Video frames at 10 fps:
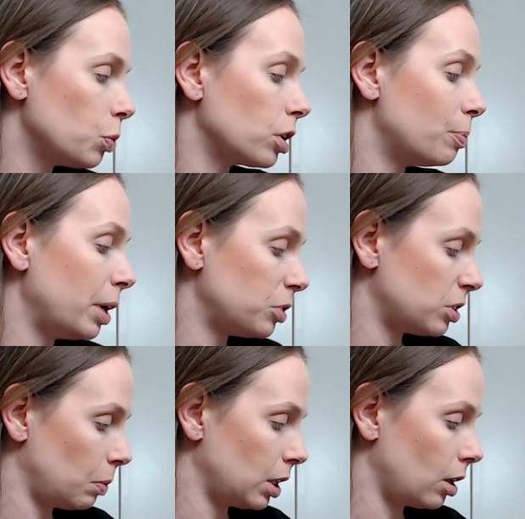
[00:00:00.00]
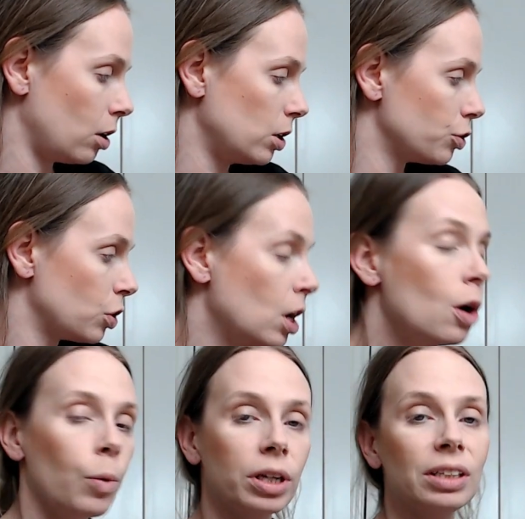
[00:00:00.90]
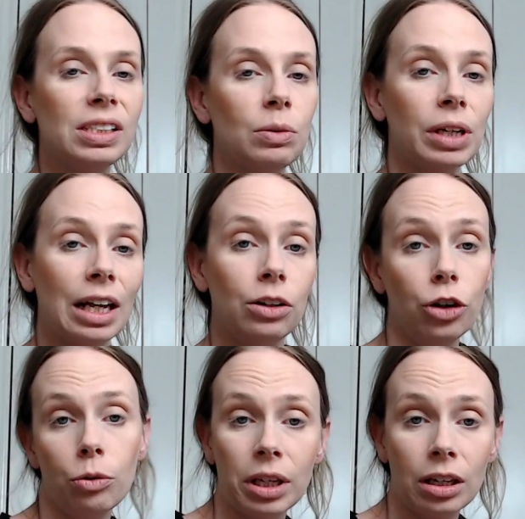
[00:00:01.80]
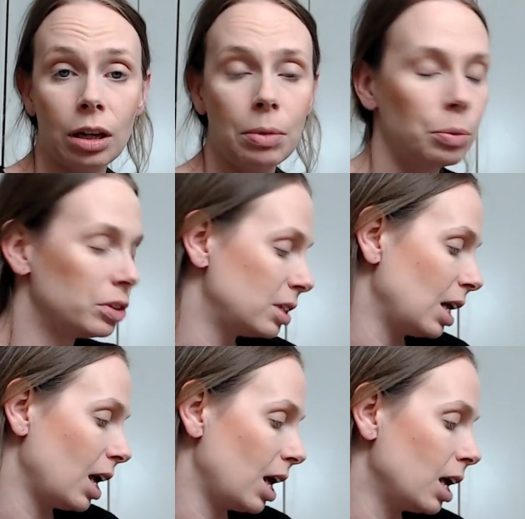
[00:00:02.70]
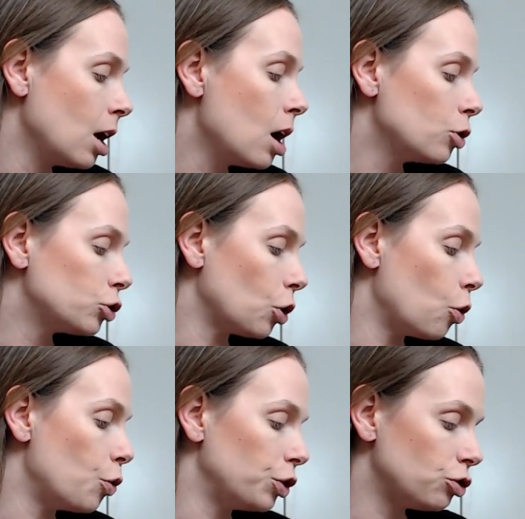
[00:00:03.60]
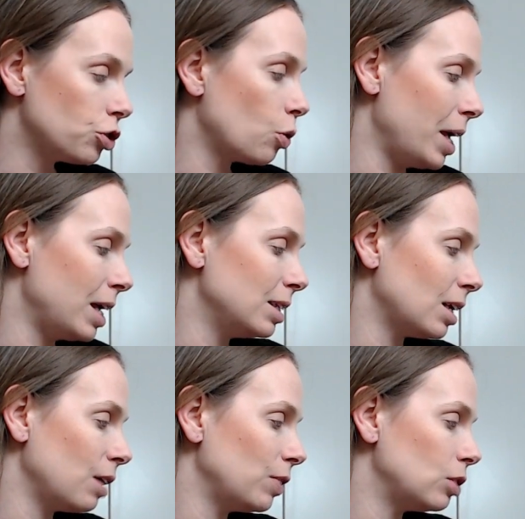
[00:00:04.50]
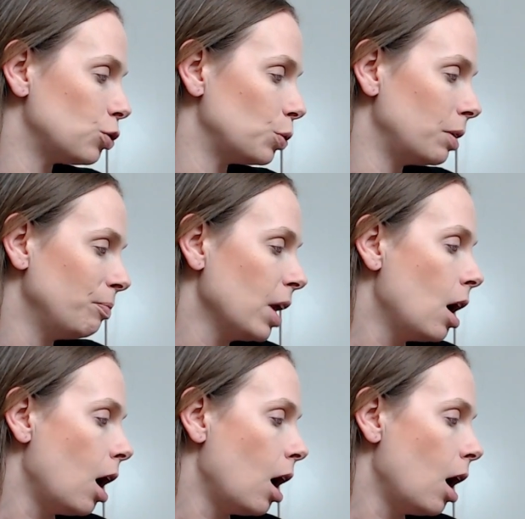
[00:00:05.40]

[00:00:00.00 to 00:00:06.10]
We're going to play with some of the colors. We're going to see what kind of look we can come up with today. So let's just go ahead and dive into it.